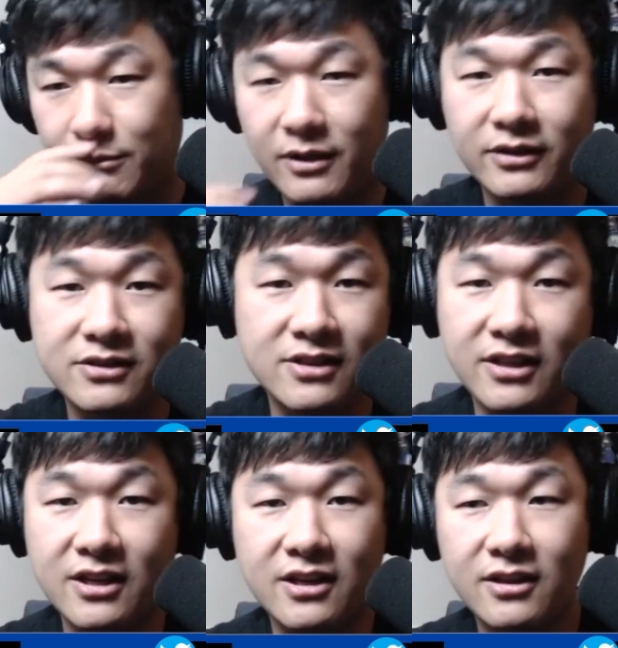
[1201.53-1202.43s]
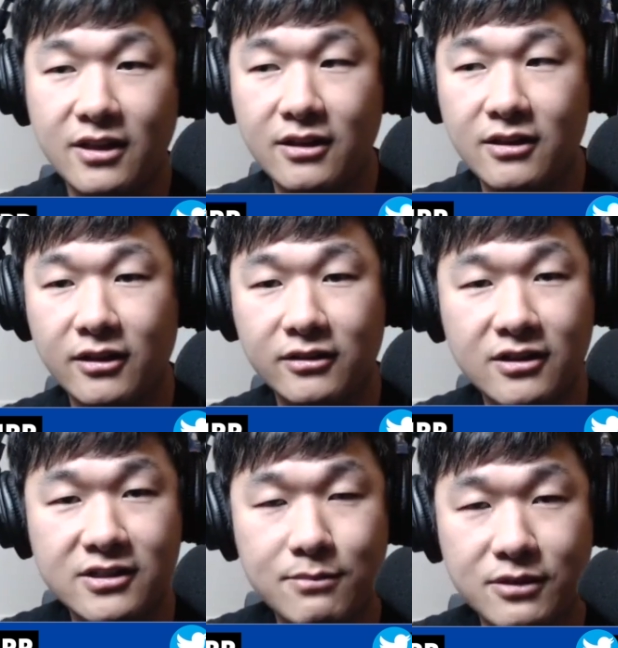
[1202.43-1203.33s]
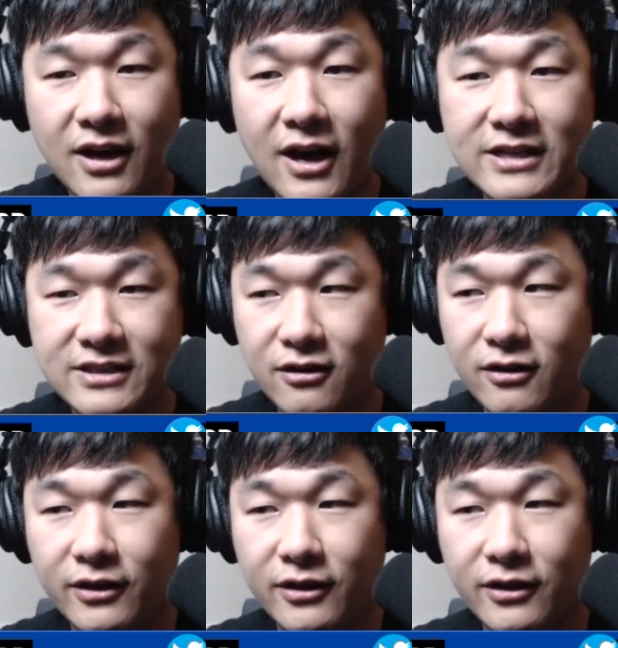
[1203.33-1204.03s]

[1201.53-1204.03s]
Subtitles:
Mike Gesicki and then like these types of guys that are like